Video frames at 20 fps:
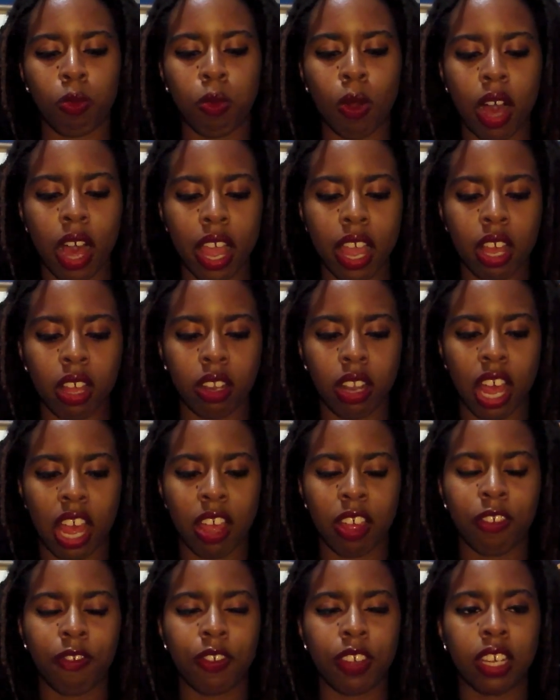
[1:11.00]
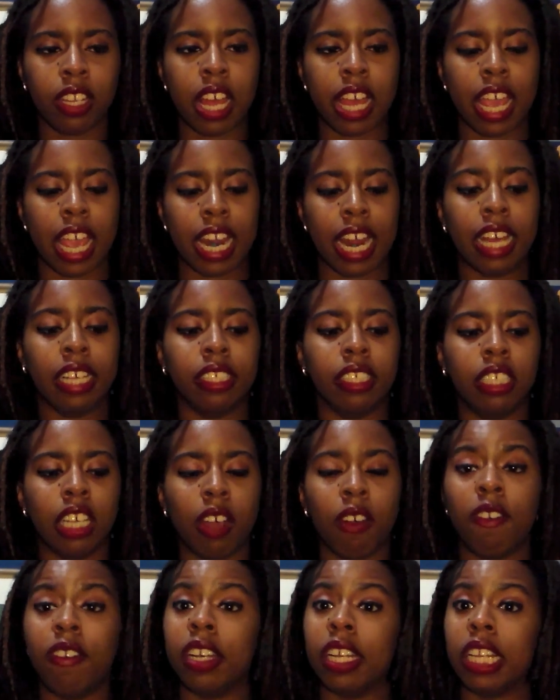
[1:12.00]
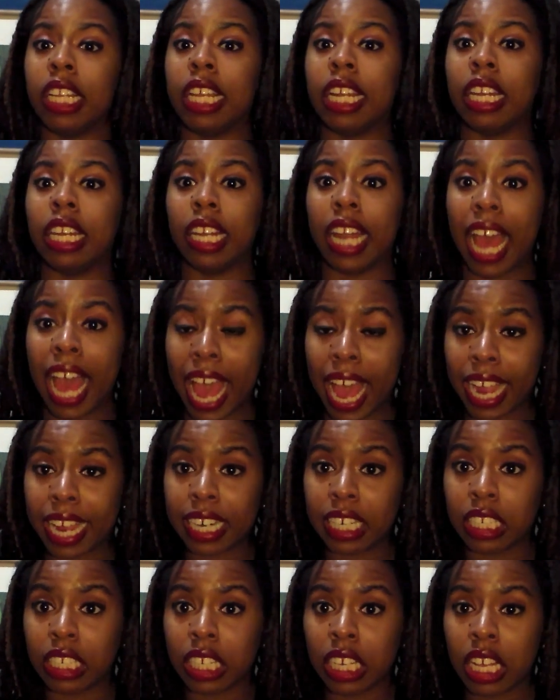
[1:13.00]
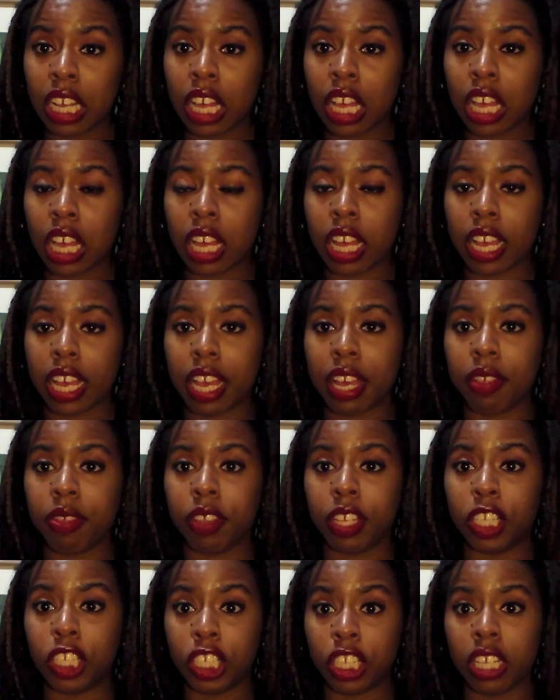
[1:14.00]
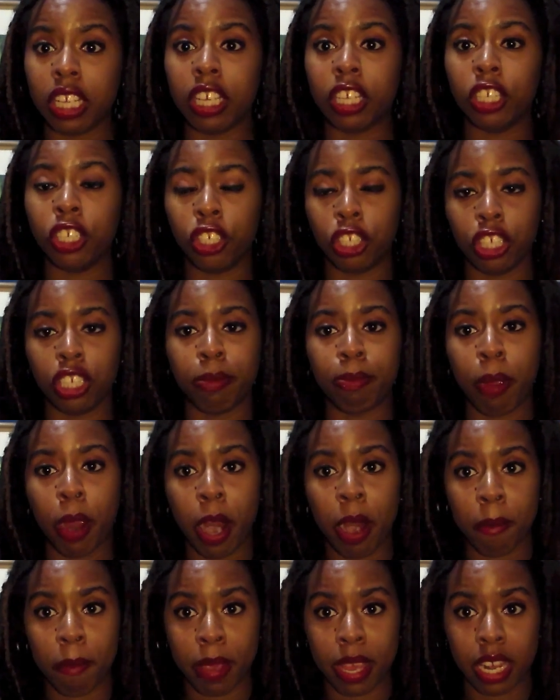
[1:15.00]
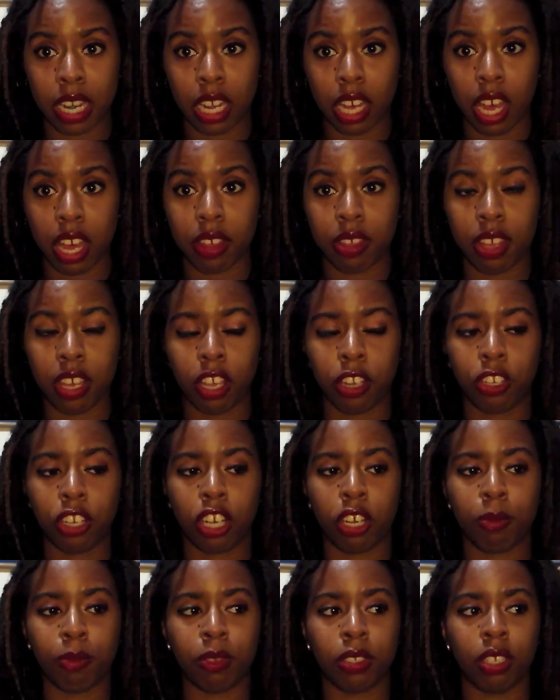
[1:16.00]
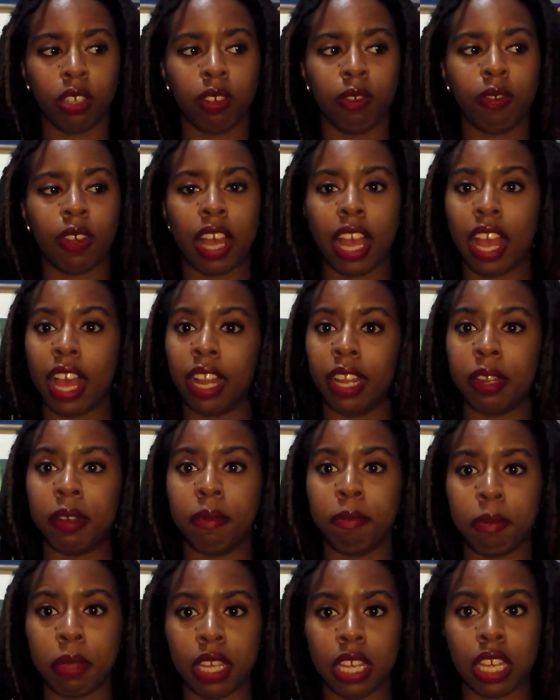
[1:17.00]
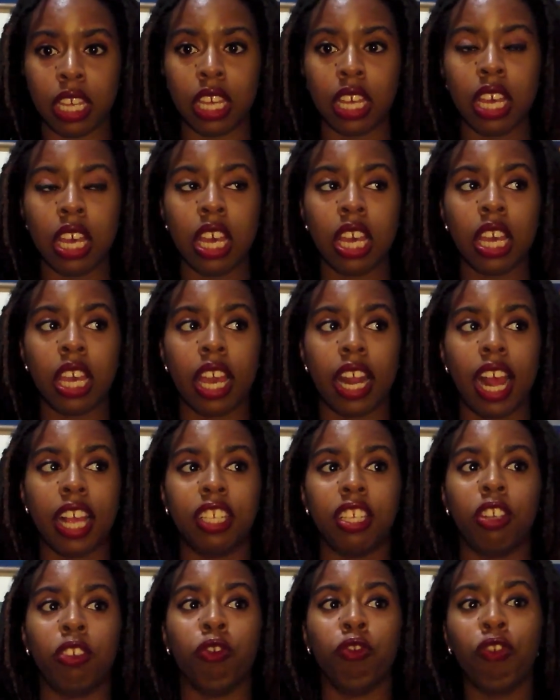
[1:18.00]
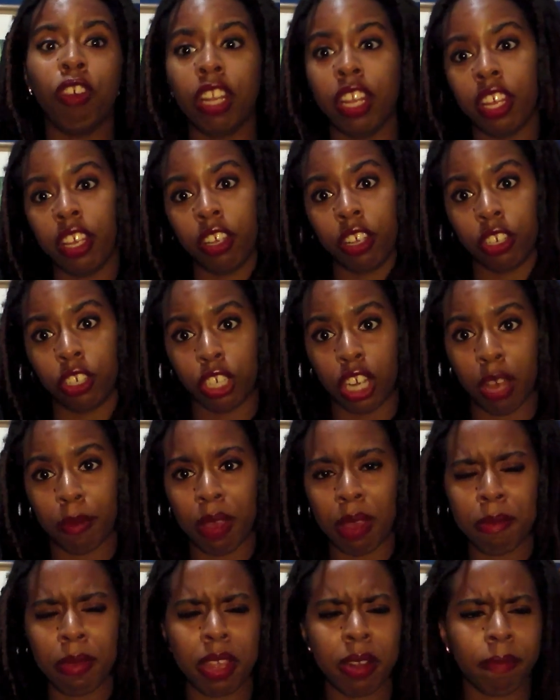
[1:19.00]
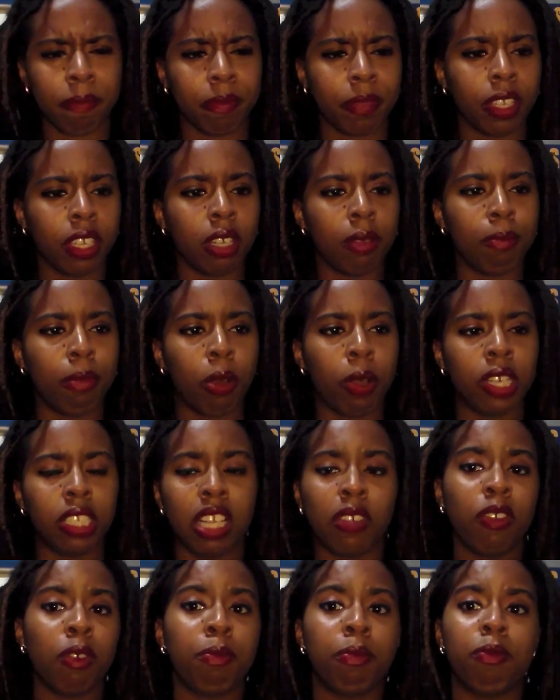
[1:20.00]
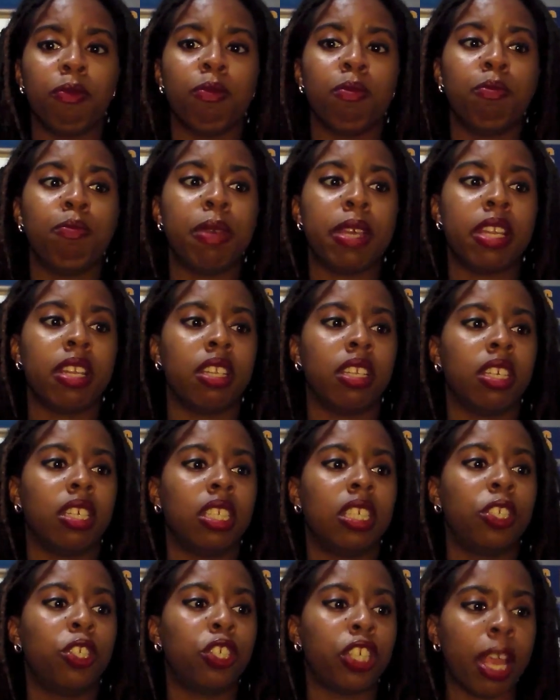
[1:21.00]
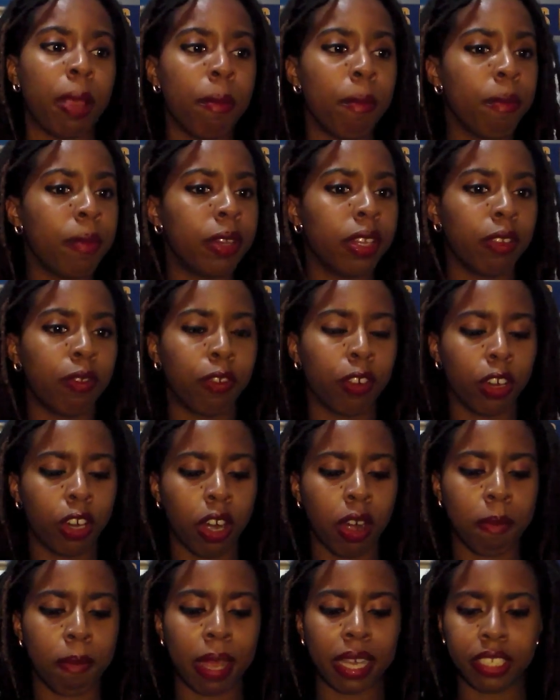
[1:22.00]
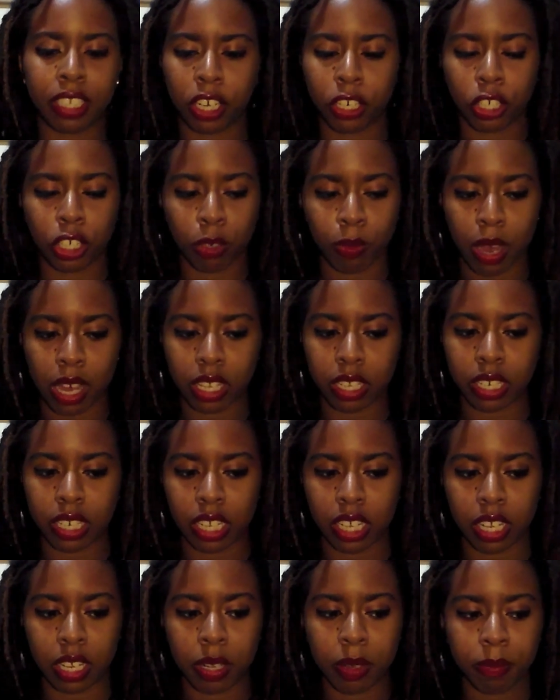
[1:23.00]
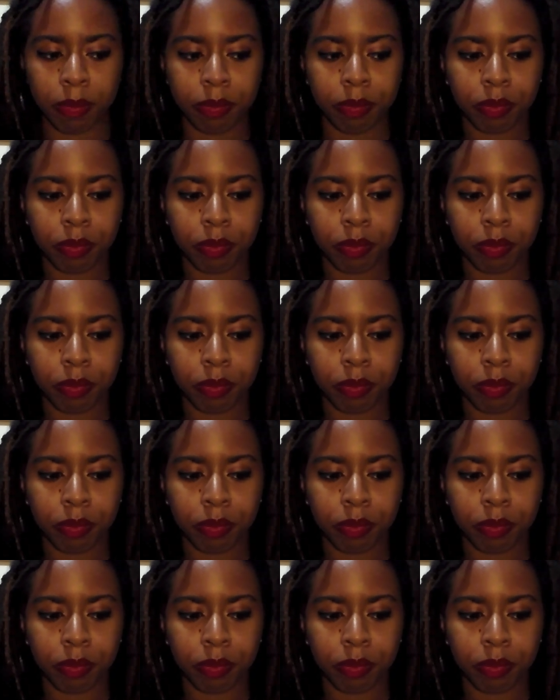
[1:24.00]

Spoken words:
while I feel like it has definitely lacked in the TNG department, I think in terms of L and B, it has done a really good job. I mean, Bo has never been shamed for her bisexuality